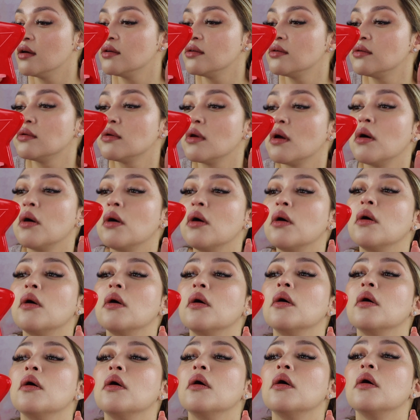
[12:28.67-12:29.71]

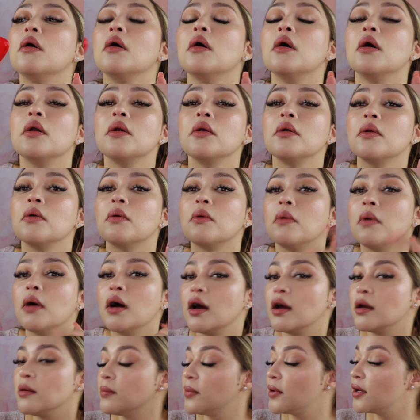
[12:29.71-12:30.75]
So I don't know
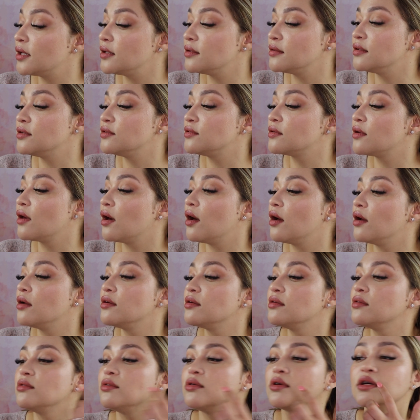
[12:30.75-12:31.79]
why, but it's gone.